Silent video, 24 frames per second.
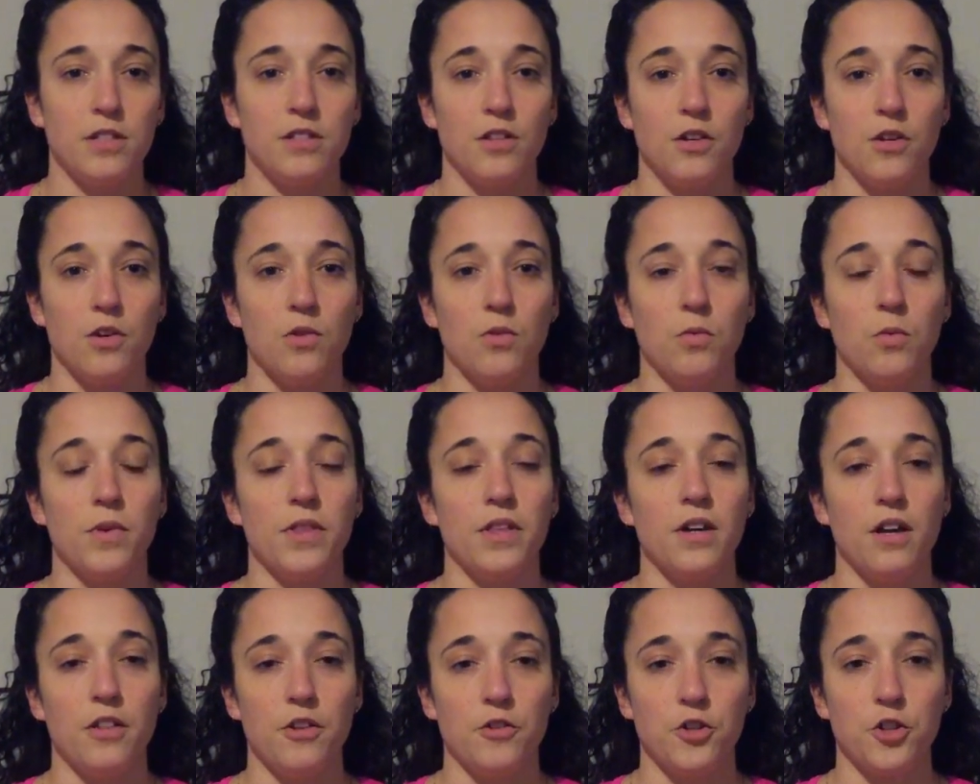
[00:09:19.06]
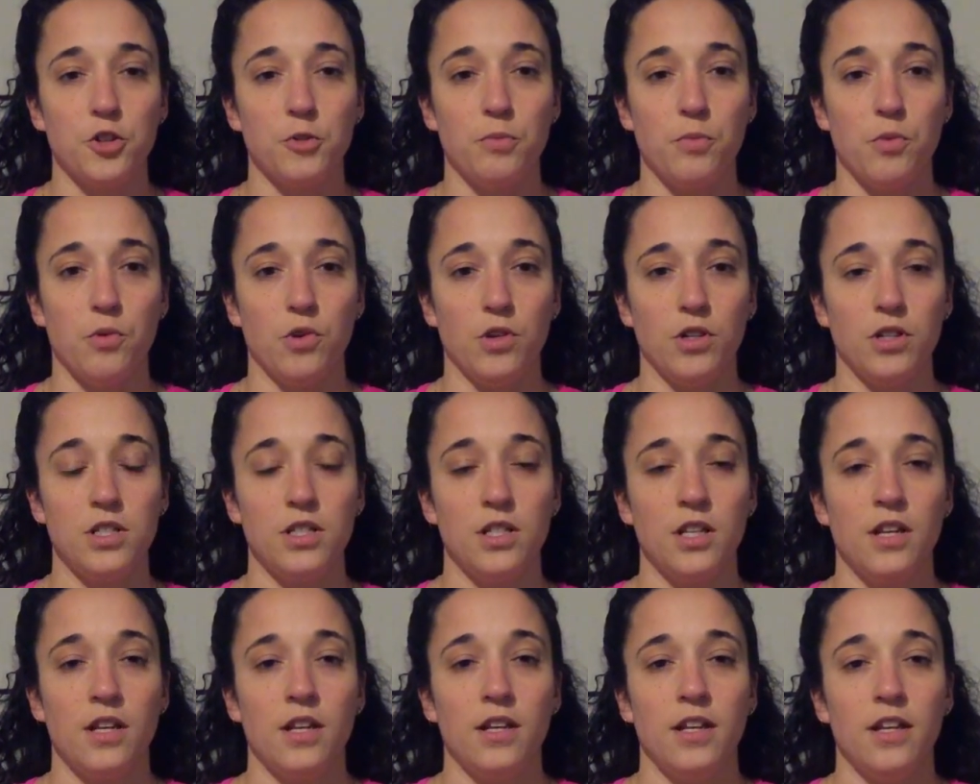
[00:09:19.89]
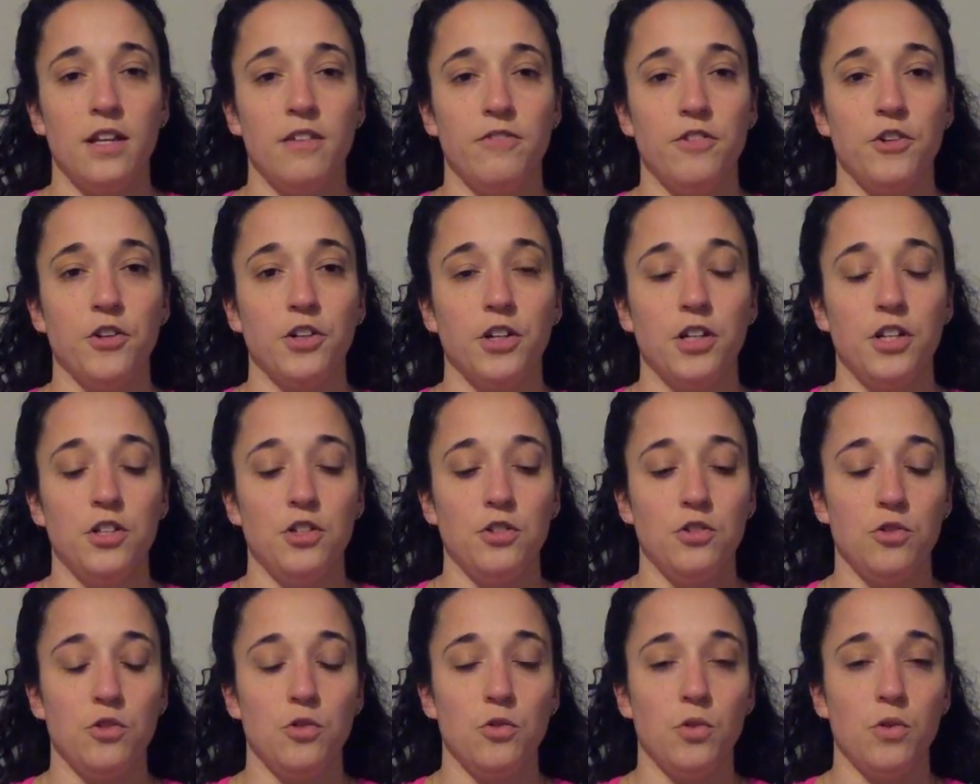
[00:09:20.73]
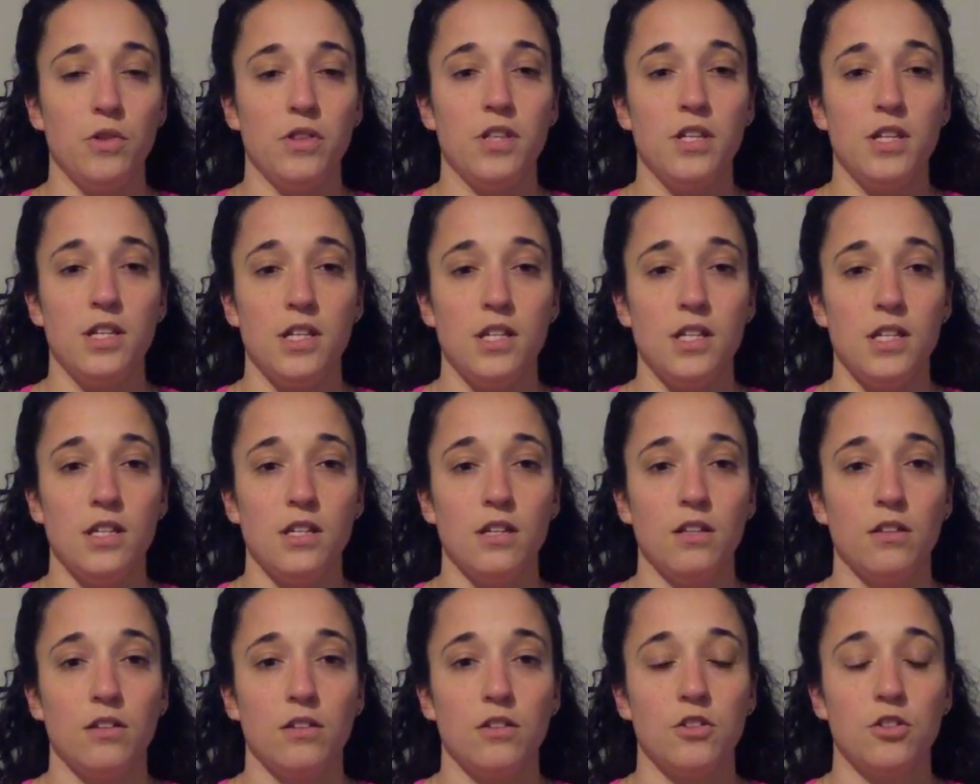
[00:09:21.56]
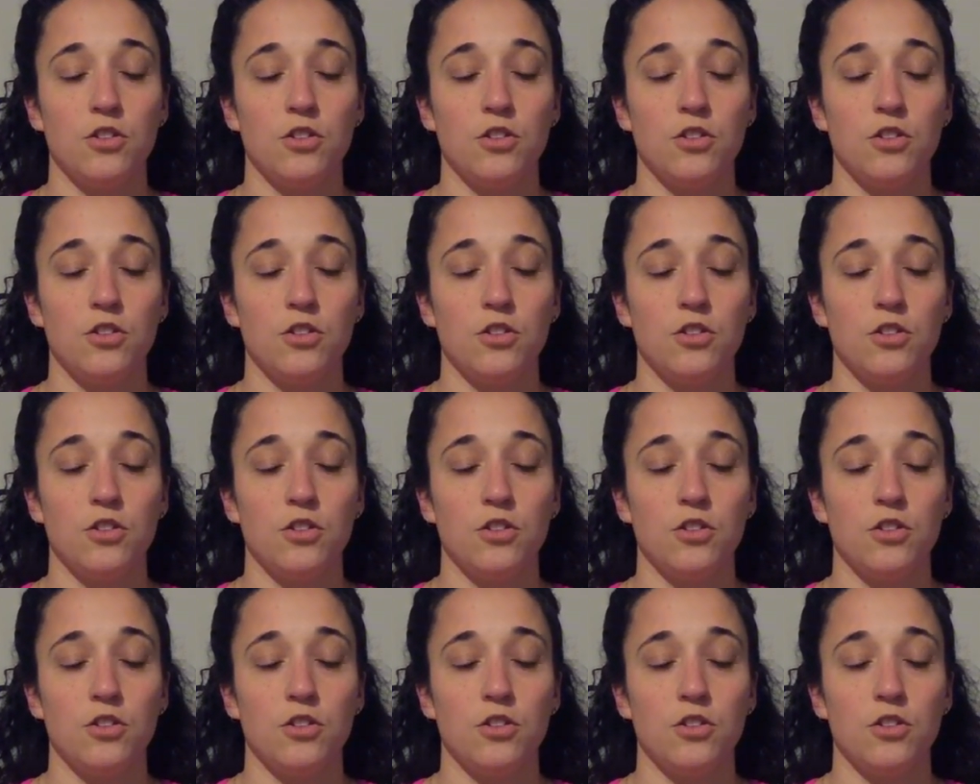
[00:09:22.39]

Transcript: so with other sports, if you're going to do the